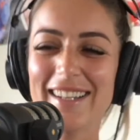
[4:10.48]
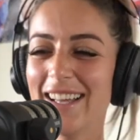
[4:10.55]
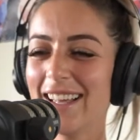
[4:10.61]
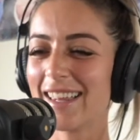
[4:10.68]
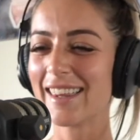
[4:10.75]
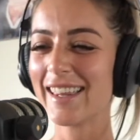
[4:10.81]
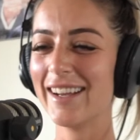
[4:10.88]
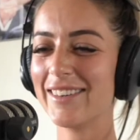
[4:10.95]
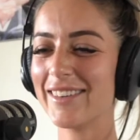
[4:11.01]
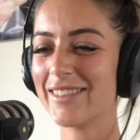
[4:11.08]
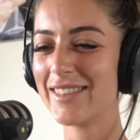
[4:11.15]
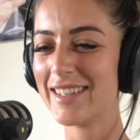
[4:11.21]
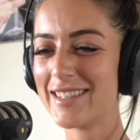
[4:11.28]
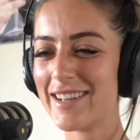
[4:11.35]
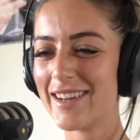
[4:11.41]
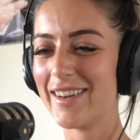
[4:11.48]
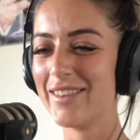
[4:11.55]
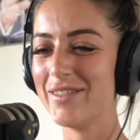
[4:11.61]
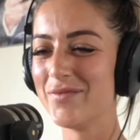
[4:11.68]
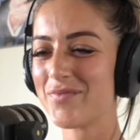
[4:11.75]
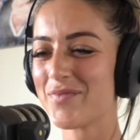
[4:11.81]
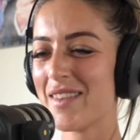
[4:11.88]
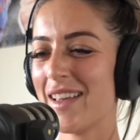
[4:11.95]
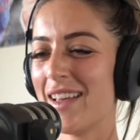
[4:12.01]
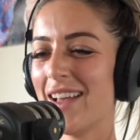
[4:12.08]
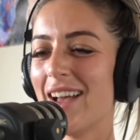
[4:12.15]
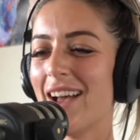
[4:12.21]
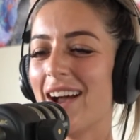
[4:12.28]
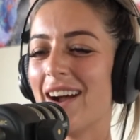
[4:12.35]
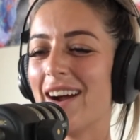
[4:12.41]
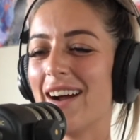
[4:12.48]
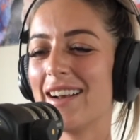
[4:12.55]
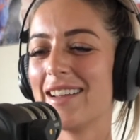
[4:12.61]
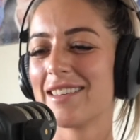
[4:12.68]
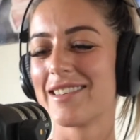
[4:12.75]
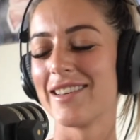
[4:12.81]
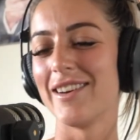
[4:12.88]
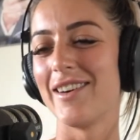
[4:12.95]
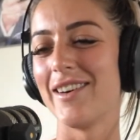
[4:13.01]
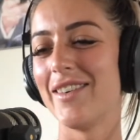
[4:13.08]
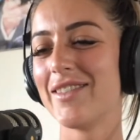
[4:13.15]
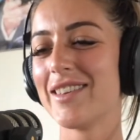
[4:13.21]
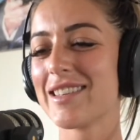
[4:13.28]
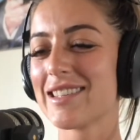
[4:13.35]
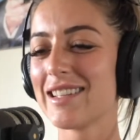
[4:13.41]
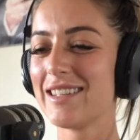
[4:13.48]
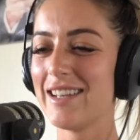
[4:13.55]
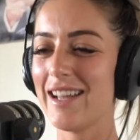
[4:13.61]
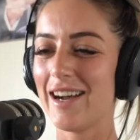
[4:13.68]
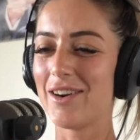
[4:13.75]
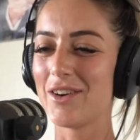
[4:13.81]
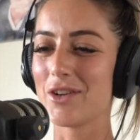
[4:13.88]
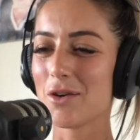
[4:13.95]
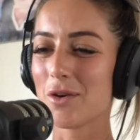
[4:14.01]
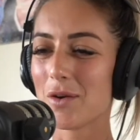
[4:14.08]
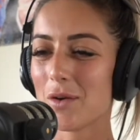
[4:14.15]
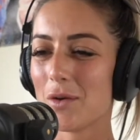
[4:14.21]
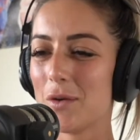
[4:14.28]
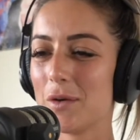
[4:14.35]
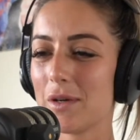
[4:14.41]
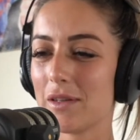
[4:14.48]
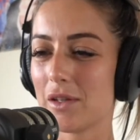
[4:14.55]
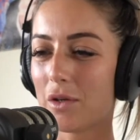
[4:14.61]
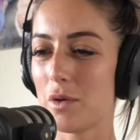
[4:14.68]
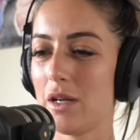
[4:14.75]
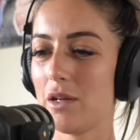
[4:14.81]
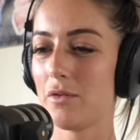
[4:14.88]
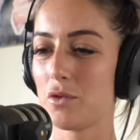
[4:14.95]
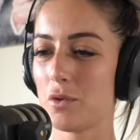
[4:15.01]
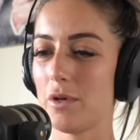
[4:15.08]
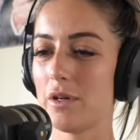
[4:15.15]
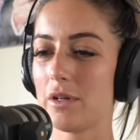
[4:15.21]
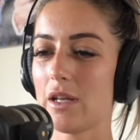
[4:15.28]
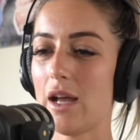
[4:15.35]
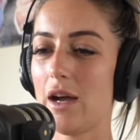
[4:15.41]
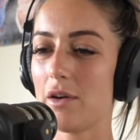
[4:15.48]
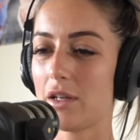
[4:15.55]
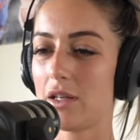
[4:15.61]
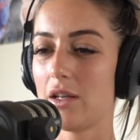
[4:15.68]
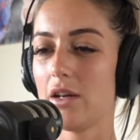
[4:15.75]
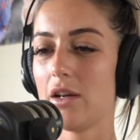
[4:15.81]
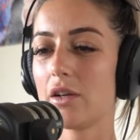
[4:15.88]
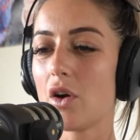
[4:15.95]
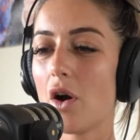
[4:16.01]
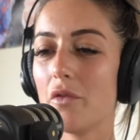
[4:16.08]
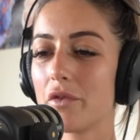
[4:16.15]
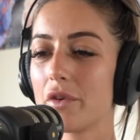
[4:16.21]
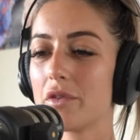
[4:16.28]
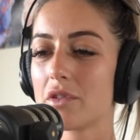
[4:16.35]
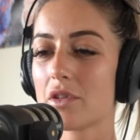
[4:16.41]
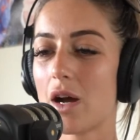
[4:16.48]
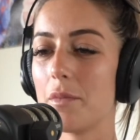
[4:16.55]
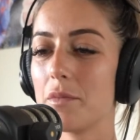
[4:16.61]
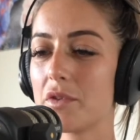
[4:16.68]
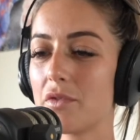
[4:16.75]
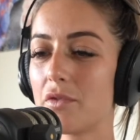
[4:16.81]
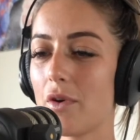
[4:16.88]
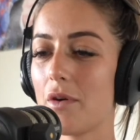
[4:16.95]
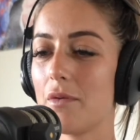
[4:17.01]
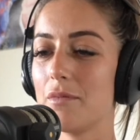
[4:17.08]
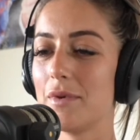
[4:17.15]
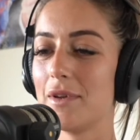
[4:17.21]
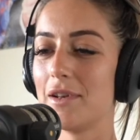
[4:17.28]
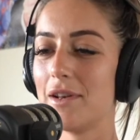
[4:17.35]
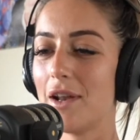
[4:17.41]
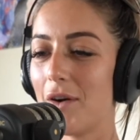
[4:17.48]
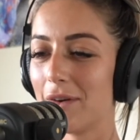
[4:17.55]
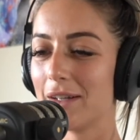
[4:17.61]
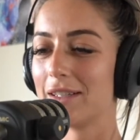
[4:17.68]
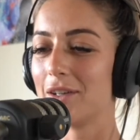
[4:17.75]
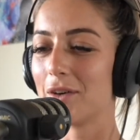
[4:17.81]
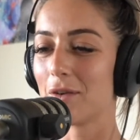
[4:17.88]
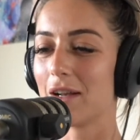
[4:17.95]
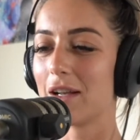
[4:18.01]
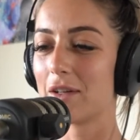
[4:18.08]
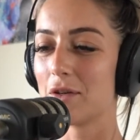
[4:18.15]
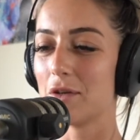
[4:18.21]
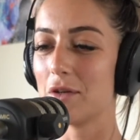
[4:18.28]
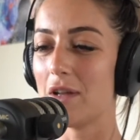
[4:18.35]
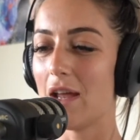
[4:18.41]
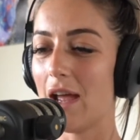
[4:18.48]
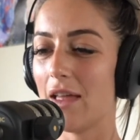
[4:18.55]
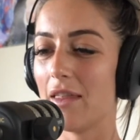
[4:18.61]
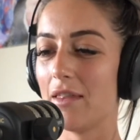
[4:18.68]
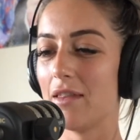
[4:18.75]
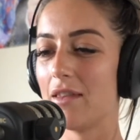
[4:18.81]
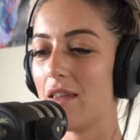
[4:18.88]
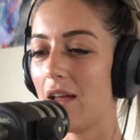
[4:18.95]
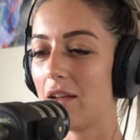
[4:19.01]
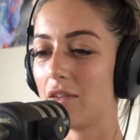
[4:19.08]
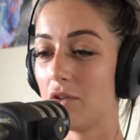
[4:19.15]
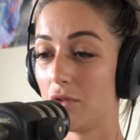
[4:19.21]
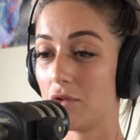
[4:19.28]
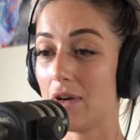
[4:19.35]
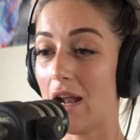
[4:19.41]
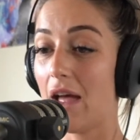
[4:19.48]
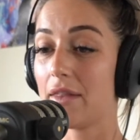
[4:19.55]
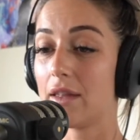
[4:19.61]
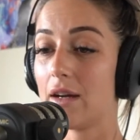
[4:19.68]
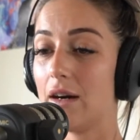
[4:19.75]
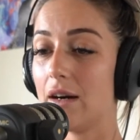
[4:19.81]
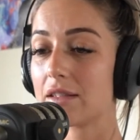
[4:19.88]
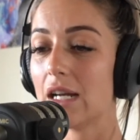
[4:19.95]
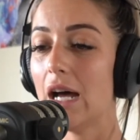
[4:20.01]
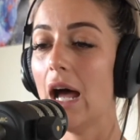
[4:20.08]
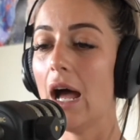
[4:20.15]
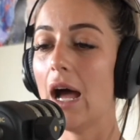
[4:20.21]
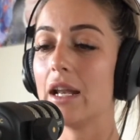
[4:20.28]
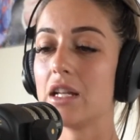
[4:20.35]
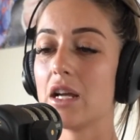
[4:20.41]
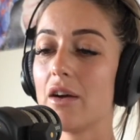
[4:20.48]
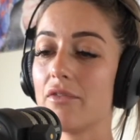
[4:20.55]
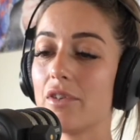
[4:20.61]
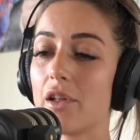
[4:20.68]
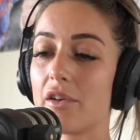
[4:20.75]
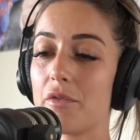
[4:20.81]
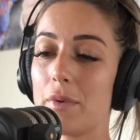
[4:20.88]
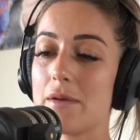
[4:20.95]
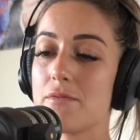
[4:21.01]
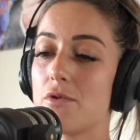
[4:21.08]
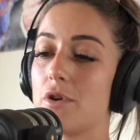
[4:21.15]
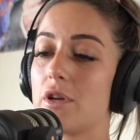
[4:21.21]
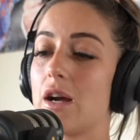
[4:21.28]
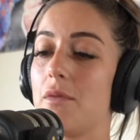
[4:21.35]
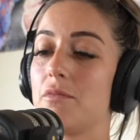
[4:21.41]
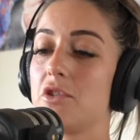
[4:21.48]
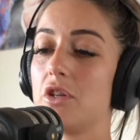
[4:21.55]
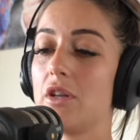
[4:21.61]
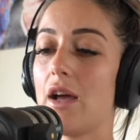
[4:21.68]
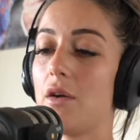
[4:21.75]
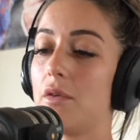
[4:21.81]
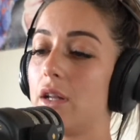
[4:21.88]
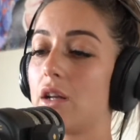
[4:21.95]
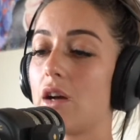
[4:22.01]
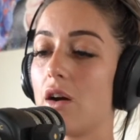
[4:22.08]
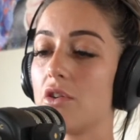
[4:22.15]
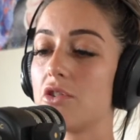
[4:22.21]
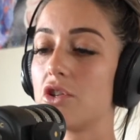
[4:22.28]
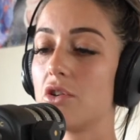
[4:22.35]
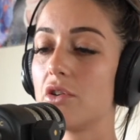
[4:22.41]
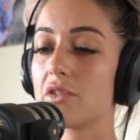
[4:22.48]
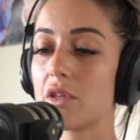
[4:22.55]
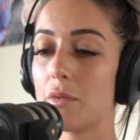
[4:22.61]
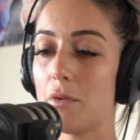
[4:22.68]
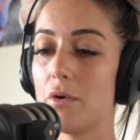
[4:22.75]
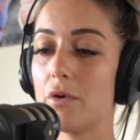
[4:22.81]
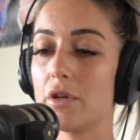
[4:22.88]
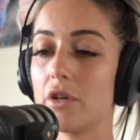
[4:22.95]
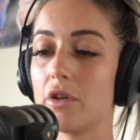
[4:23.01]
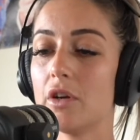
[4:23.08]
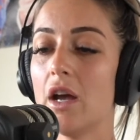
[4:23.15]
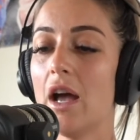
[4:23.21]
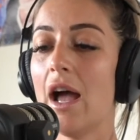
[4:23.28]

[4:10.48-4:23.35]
That would be dope. Alrighty, so obviously now you're a lord and the queen of twerk out here, and confidence comes from knowing you're really good and you're good at the art, and you have a lot of people who come to you now and encourage you and support you.